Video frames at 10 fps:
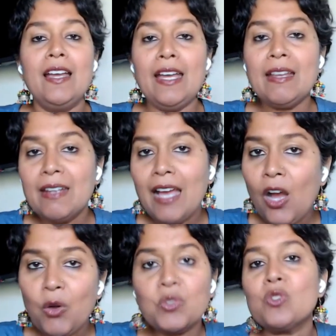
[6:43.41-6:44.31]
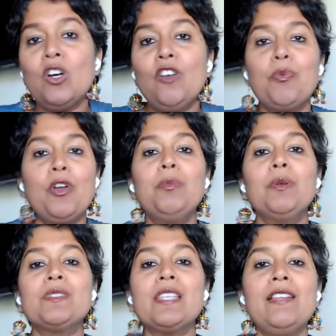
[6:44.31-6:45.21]
and how to solve
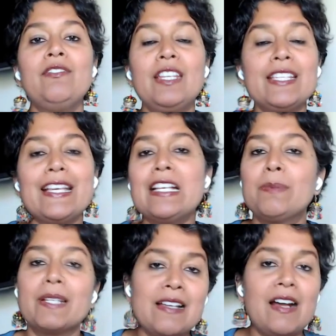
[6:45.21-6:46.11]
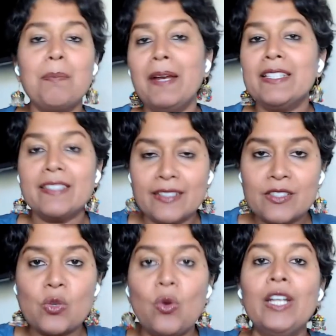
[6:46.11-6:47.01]
problems and various aspects, R, Python, and
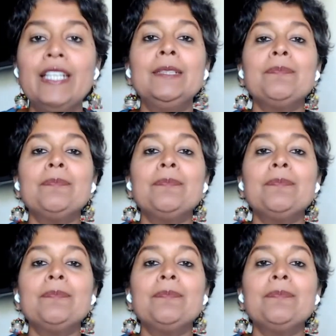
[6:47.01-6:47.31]
so on.